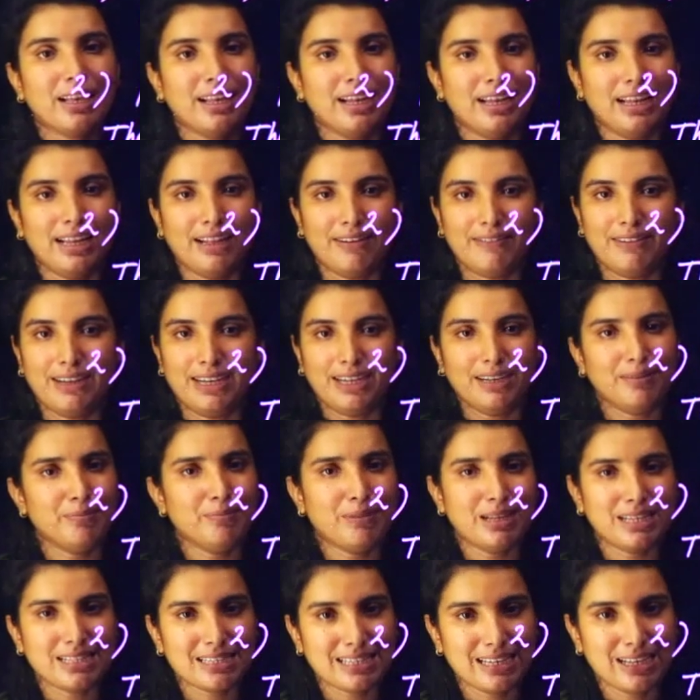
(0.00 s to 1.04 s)
11.
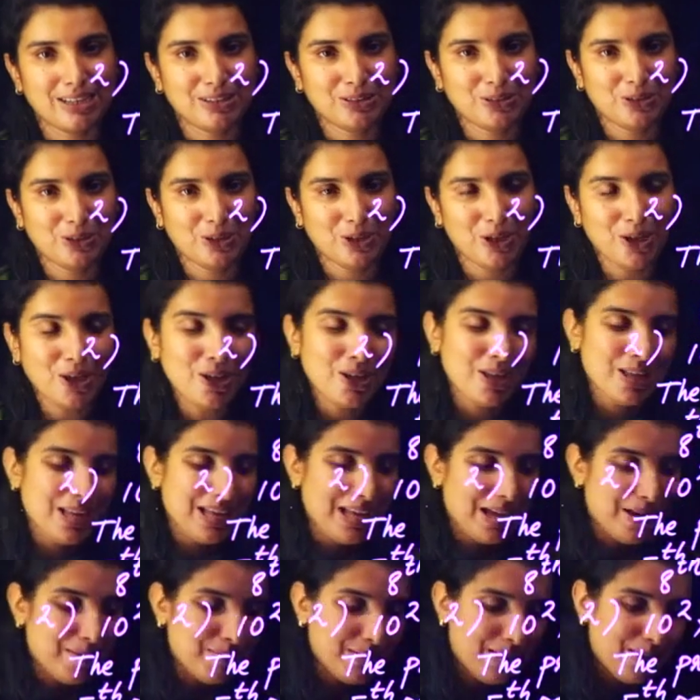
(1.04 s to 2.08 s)
That's right. Now,
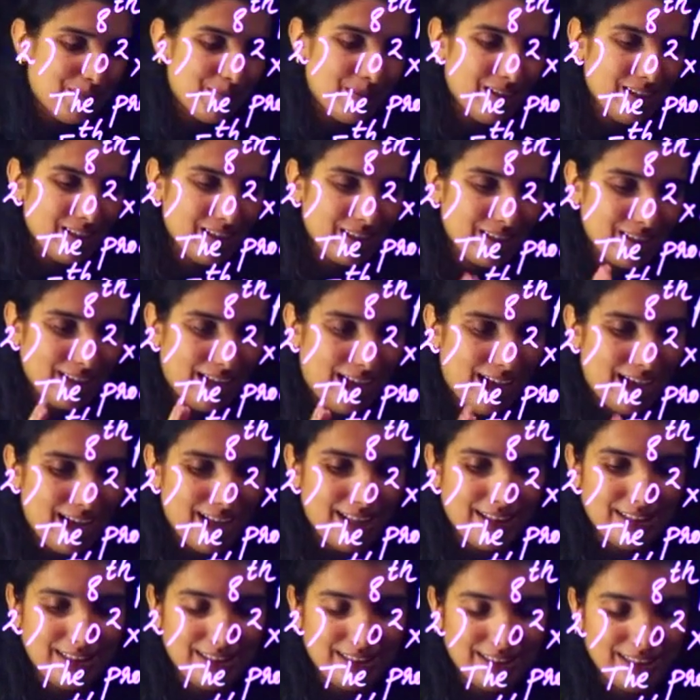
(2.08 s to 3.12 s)
we have the